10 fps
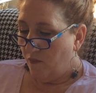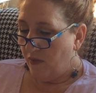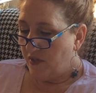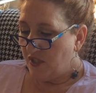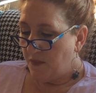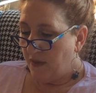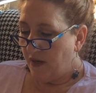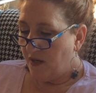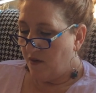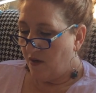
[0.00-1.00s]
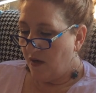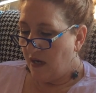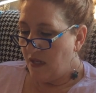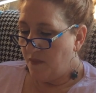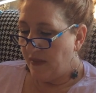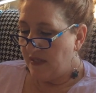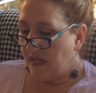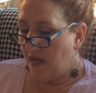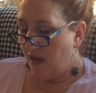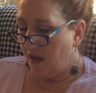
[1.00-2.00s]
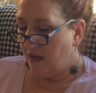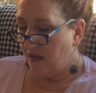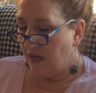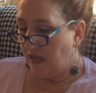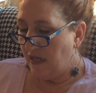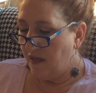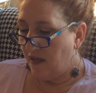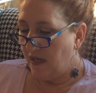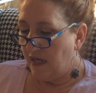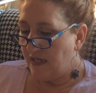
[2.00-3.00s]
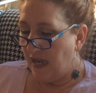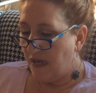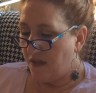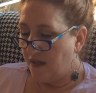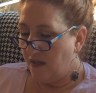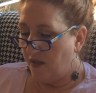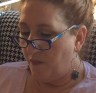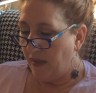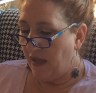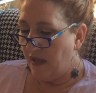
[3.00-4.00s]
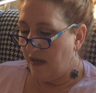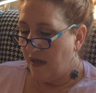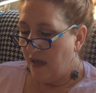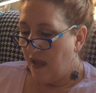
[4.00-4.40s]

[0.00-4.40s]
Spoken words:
when she married her husband Dion, he danced a little bit.